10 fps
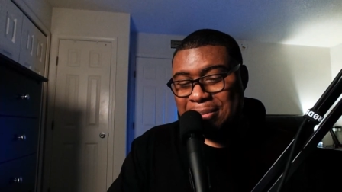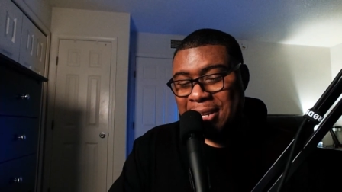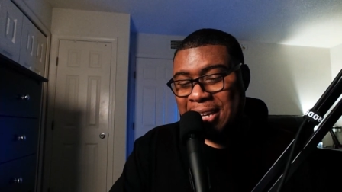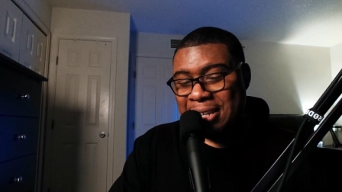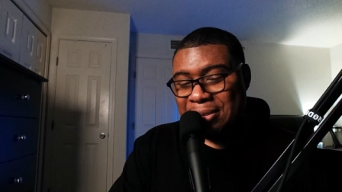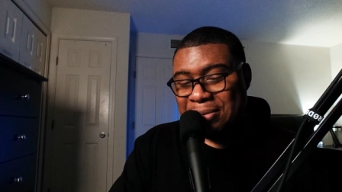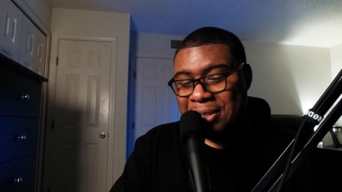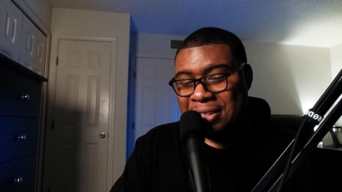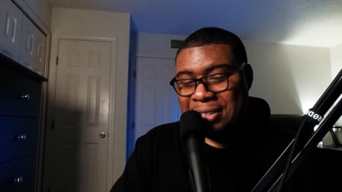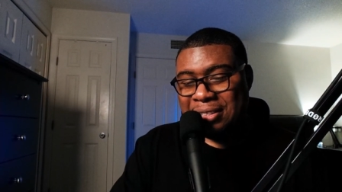man, we
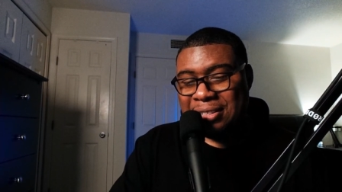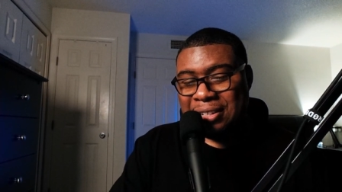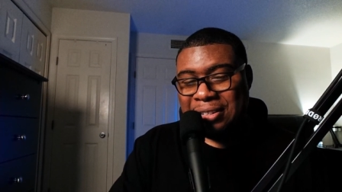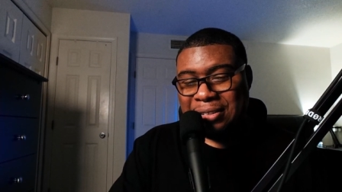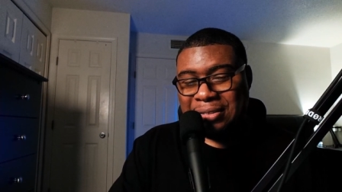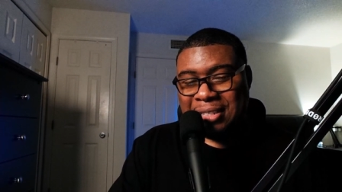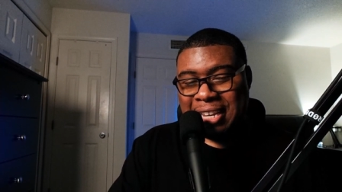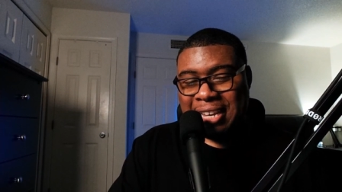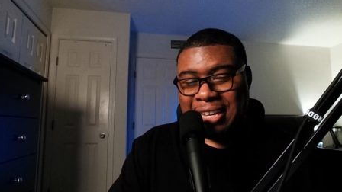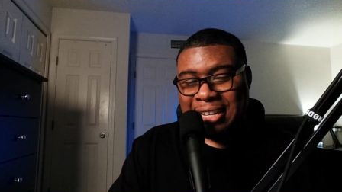are so
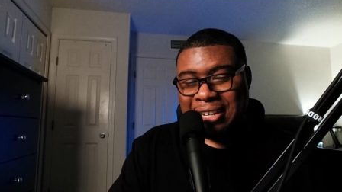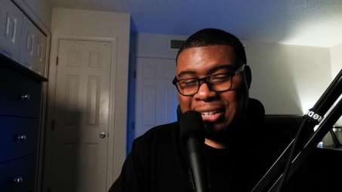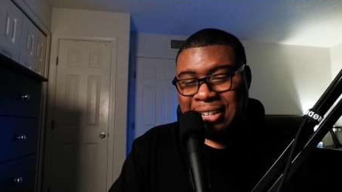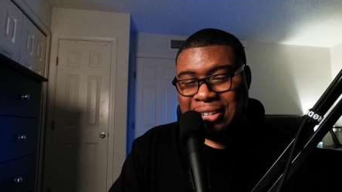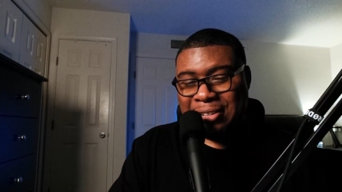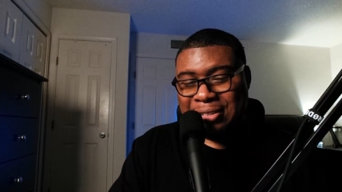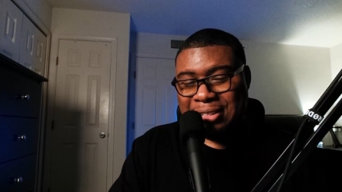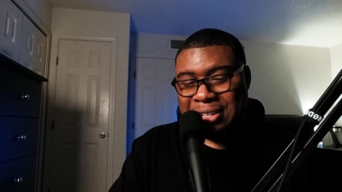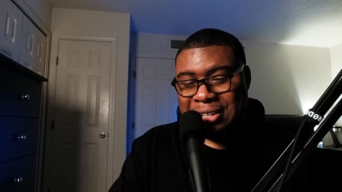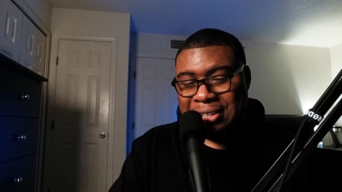dang close,
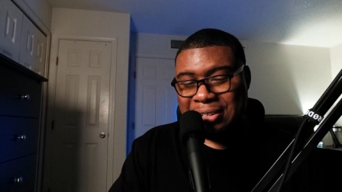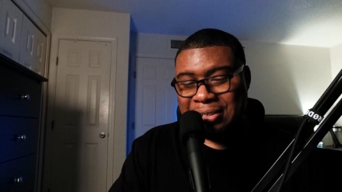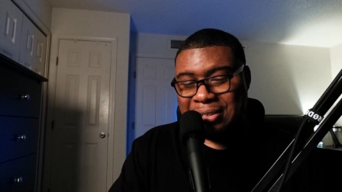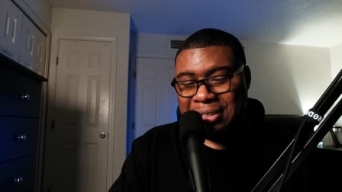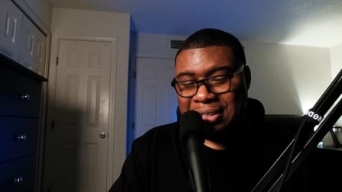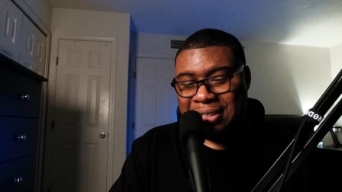dude.